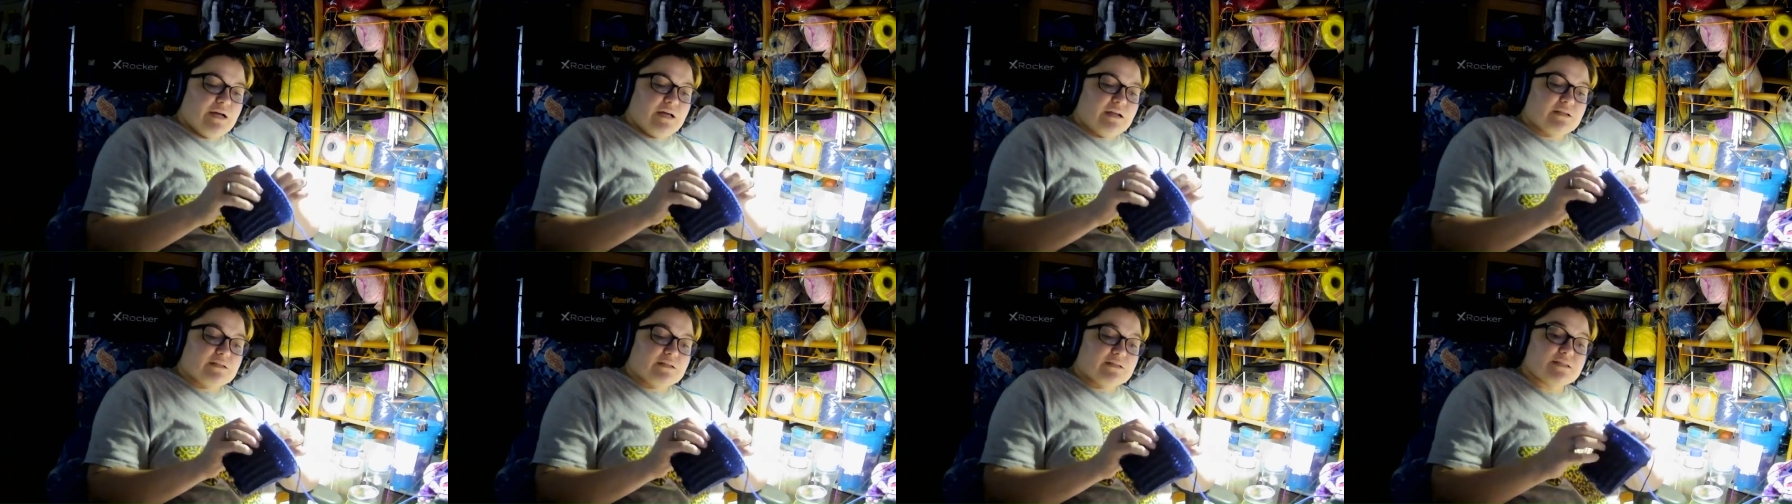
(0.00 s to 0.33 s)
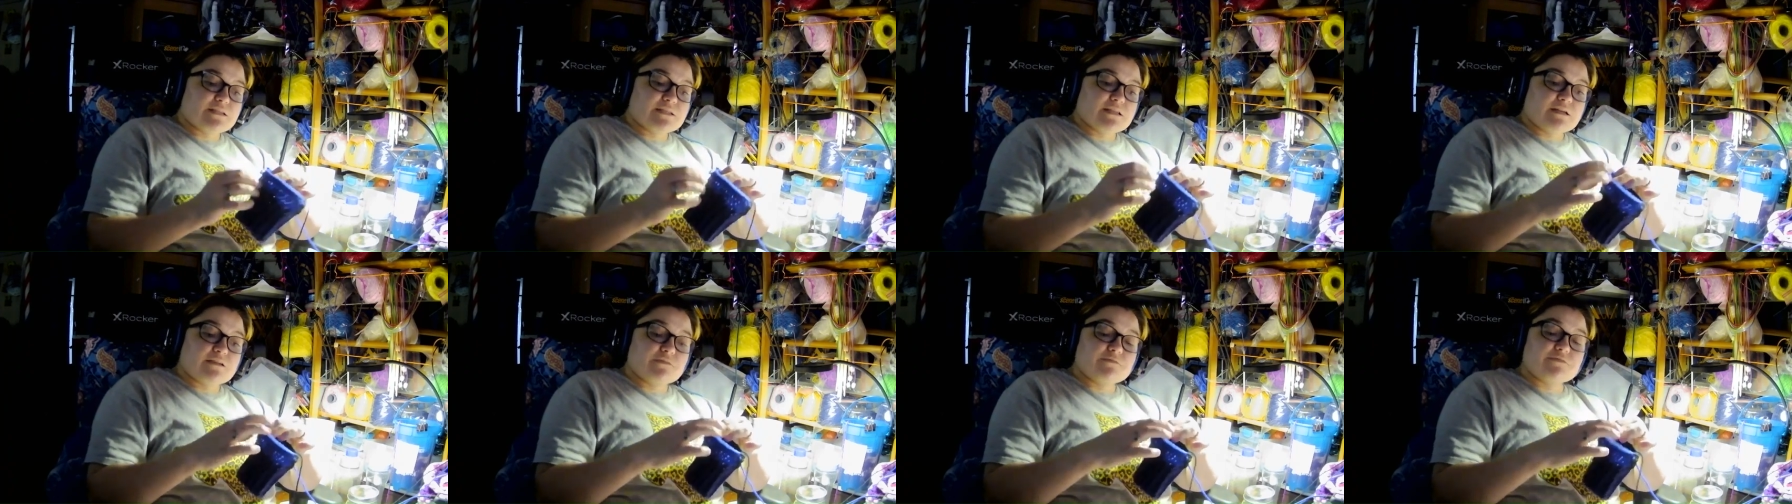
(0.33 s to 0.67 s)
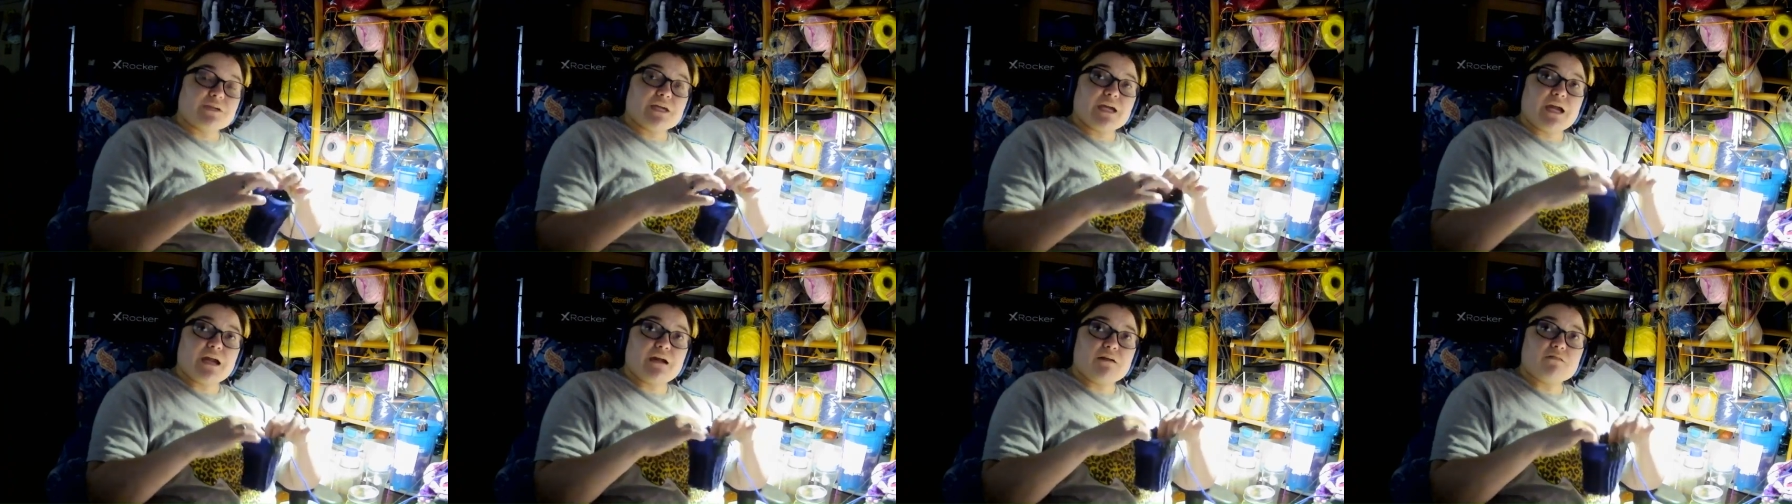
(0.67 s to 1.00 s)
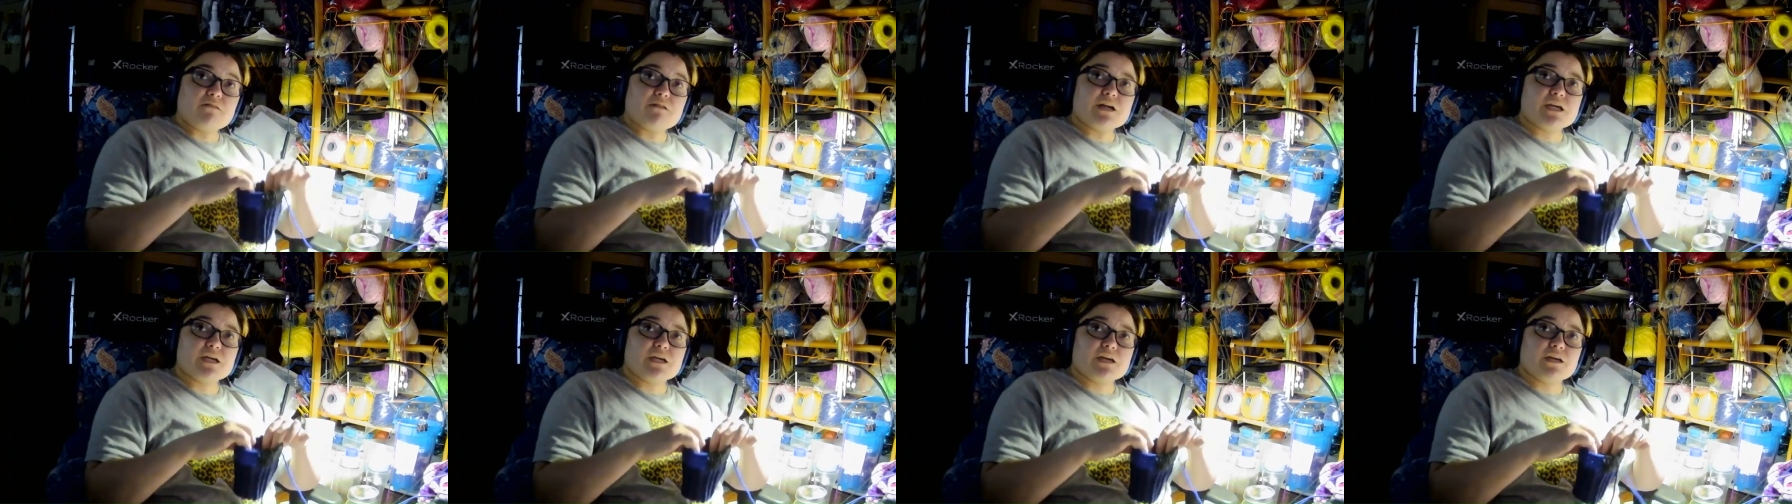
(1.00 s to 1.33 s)
And instead of
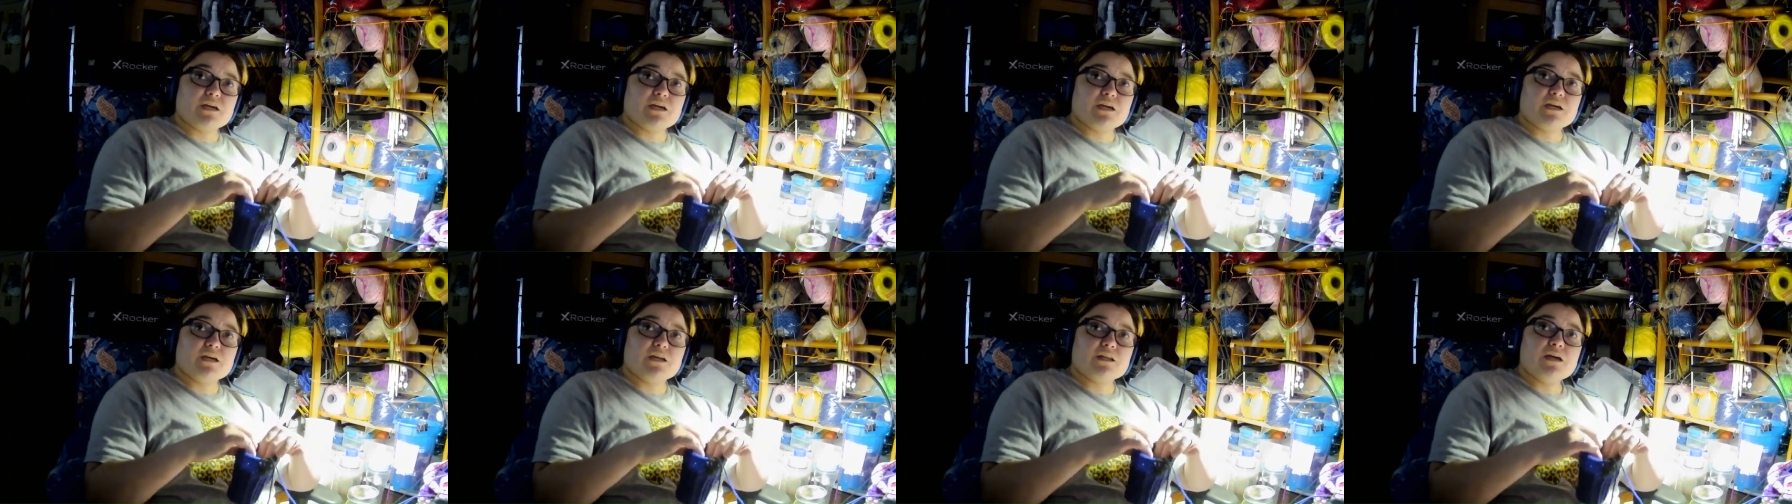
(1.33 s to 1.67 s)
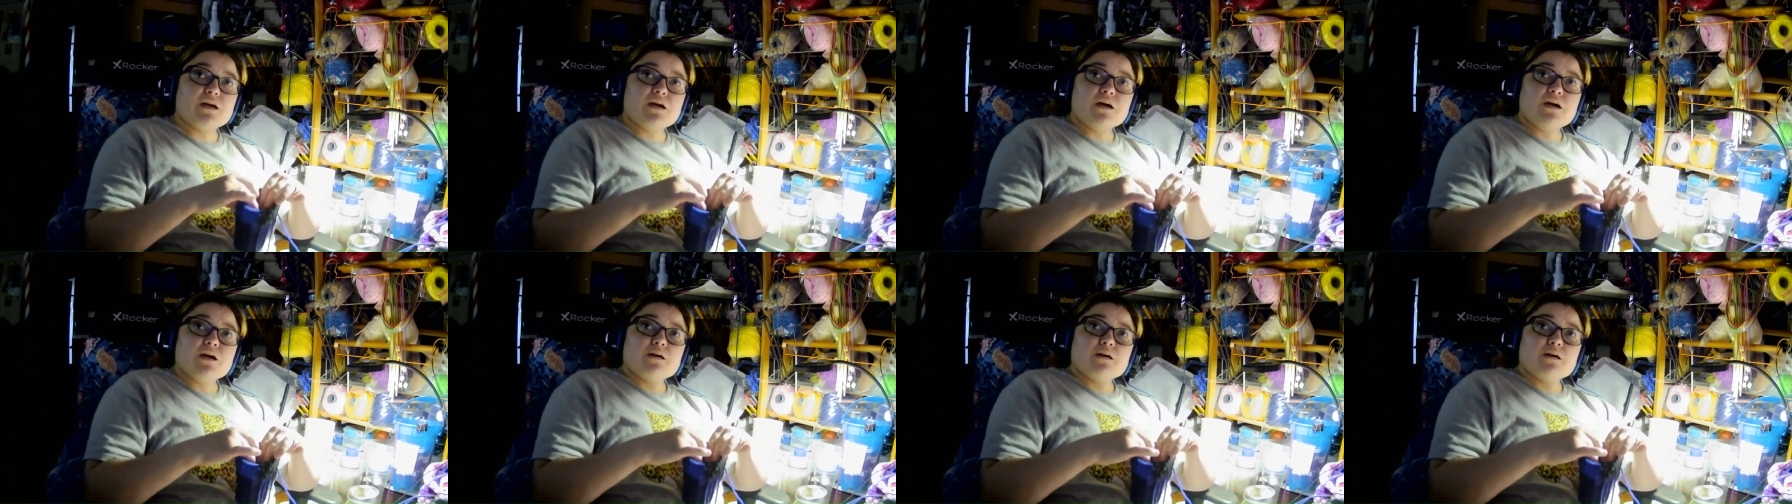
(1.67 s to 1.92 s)
carrying it,